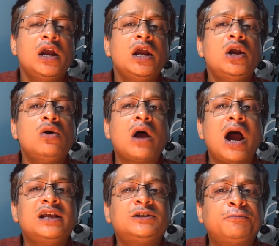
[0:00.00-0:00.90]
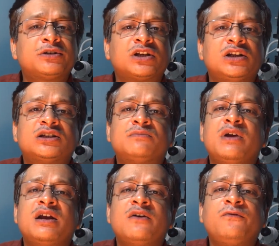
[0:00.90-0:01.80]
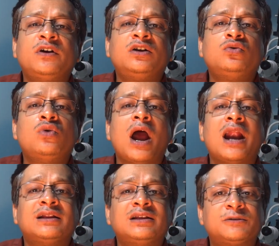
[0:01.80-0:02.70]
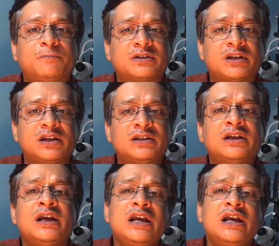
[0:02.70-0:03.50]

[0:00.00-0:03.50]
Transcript: Your eye specialist may refer to another specialist